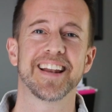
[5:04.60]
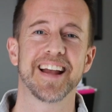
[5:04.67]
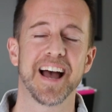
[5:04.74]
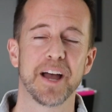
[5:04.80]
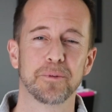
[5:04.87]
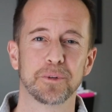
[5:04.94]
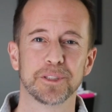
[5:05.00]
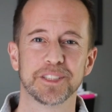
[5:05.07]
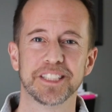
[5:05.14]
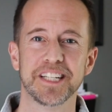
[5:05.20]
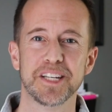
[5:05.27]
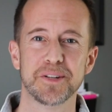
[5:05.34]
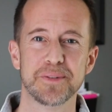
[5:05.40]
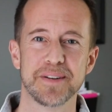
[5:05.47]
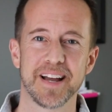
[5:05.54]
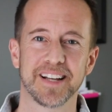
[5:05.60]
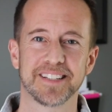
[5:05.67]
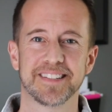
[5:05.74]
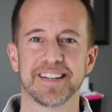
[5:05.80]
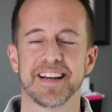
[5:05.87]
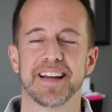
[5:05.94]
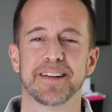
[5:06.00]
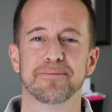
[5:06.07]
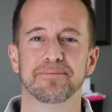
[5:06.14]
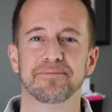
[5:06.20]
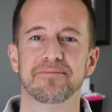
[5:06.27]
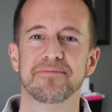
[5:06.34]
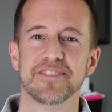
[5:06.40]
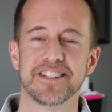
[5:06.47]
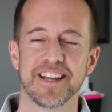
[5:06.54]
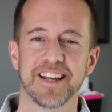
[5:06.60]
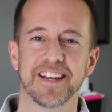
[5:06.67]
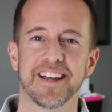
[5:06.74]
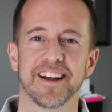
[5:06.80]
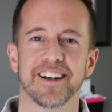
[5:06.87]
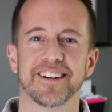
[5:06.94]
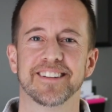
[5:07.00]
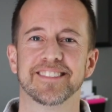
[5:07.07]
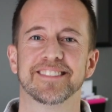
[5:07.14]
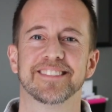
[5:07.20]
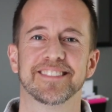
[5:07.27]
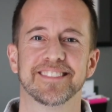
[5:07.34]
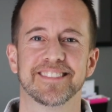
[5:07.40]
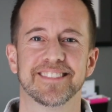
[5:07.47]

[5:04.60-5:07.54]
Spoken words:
and I will see you next time. Take care.